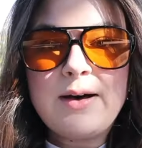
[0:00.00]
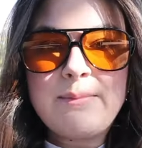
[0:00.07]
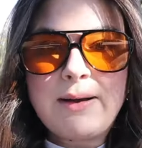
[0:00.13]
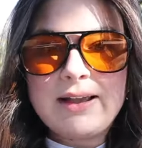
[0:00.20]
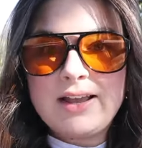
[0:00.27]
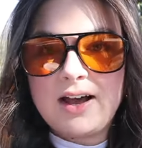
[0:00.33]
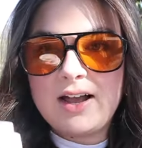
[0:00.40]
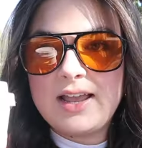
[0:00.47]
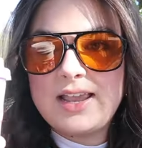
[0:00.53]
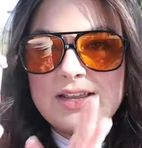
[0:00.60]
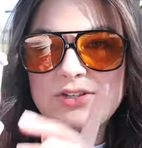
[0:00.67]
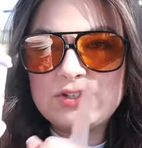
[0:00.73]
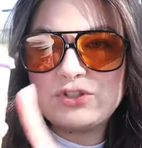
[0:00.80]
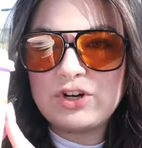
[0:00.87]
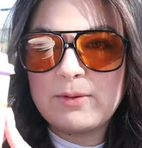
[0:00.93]
I got
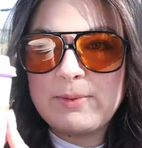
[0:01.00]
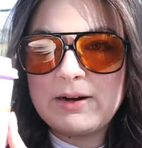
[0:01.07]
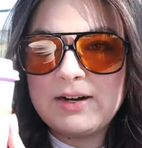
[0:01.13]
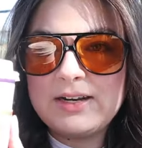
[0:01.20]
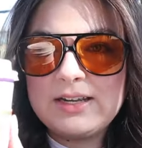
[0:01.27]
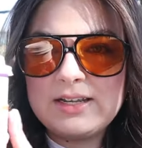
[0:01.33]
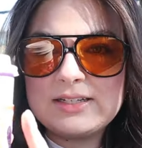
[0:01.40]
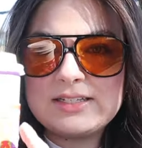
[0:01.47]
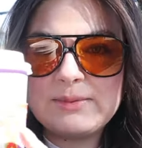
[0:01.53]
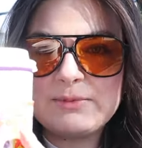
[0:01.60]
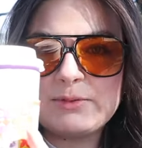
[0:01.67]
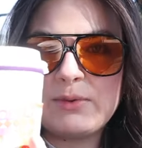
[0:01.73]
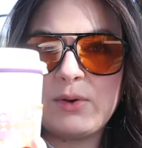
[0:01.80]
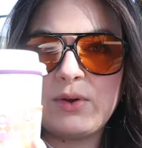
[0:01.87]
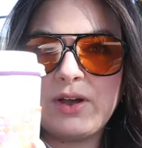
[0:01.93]
a strawberry
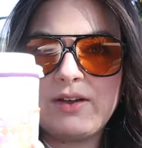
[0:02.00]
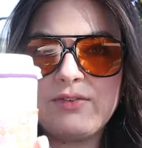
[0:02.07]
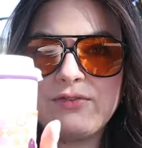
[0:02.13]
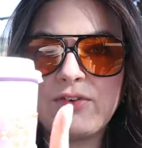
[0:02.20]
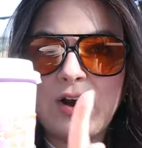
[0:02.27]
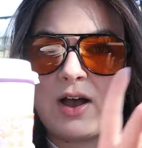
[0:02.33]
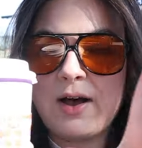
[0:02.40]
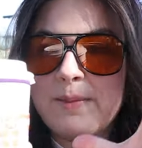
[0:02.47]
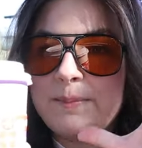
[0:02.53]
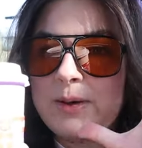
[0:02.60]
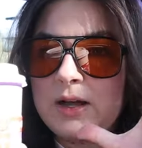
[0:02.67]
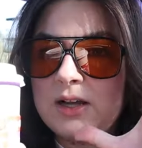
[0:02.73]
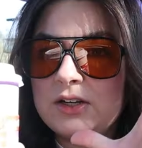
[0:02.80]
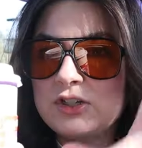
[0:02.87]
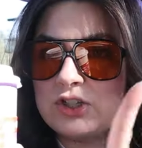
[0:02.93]
dipped mocha from
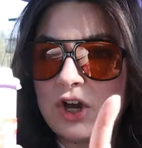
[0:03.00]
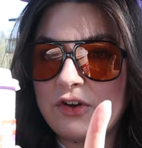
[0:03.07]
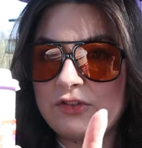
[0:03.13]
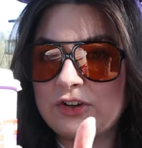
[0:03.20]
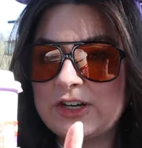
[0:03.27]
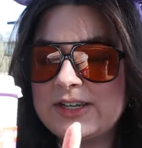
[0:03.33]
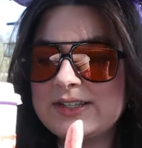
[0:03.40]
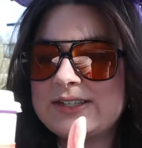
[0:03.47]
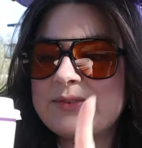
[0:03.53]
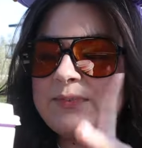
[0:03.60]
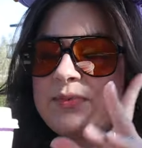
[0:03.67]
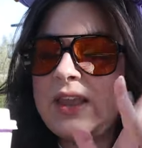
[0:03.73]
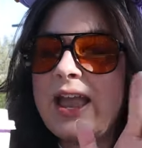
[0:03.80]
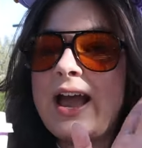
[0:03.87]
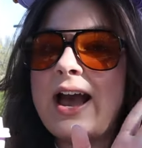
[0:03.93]
Joffrey's,
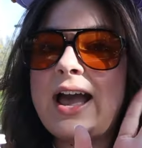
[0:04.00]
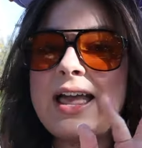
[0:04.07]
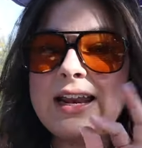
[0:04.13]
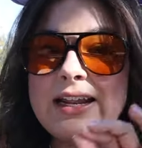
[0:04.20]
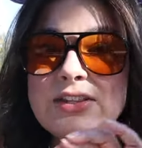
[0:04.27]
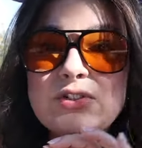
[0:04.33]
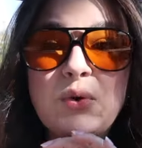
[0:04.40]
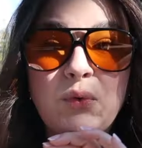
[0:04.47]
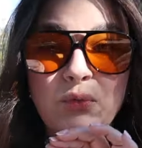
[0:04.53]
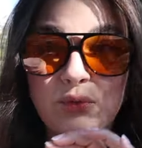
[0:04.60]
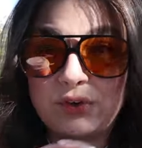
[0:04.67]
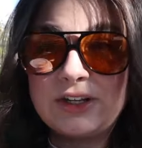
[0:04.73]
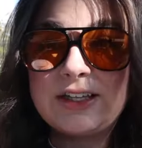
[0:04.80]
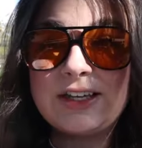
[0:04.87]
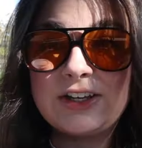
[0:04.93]
and it's
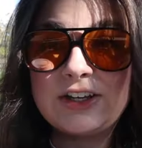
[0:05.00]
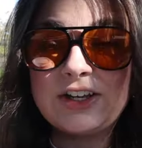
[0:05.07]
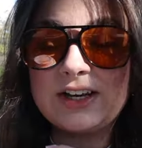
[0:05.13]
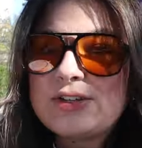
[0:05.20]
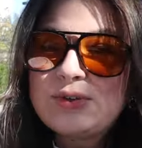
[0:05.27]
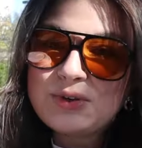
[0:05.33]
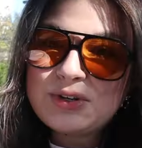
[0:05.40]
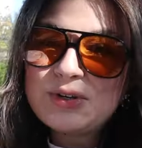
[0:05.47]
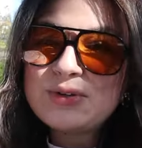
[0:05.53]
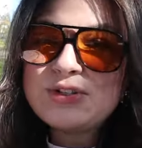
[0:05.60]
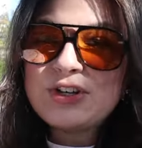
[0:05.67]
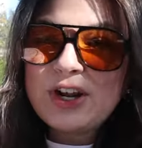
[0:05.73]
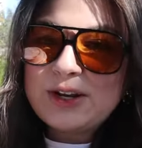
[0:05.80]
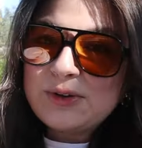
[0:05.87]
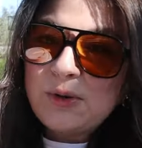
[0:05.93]
really good. You can
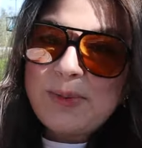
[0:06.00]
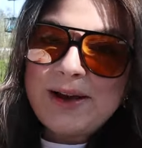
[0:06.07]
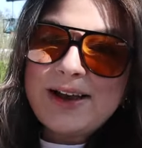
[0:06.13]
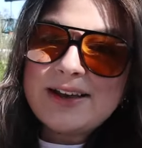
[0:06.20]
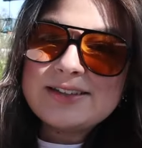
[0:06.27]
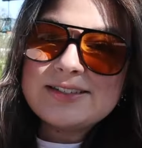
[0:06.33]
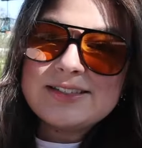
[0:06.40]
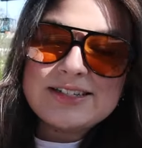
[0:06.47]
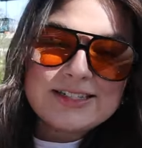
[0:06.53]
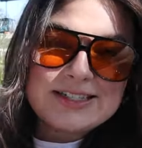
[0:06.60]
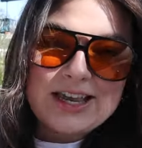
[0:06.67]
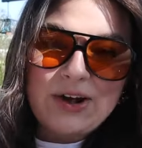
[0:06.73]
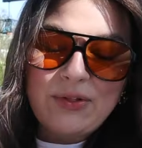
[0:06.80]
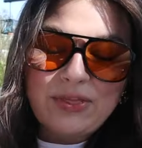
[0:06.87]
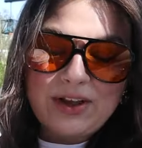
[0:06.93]
use your annual pass
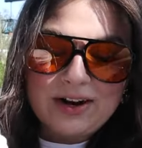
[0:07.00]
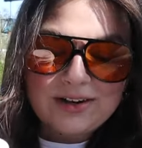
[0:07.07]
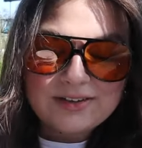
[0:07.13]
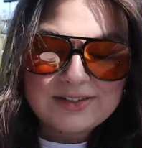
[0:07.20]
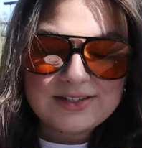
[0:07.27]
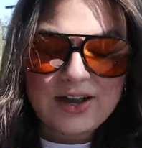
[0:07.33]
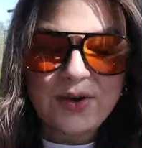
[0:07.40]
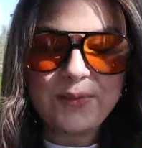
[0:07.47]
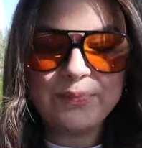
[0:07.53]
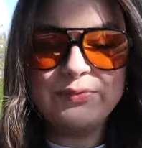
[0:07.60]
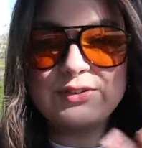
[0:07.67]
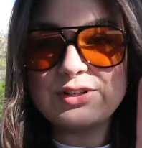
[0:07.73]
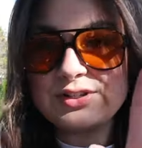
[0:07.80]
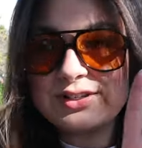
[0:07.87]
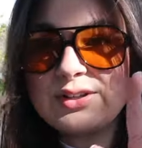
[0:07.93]
discount there, so
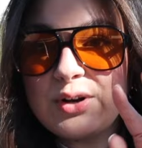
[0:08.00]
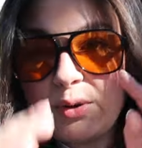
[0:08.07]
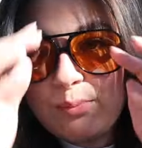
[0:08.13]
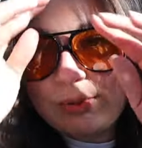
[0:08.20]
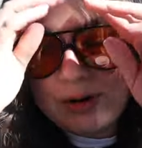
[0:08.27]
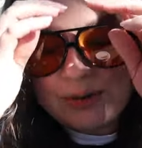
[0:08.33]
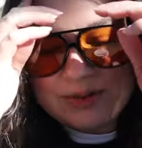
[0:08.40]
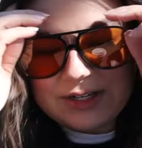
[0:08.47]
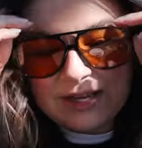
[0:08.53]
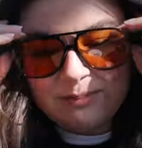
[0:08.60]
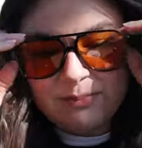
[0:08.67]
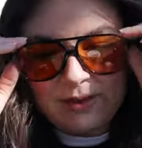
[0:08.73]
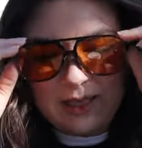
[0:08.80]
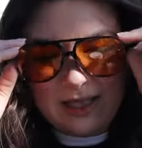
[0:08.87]
just a little pro tip.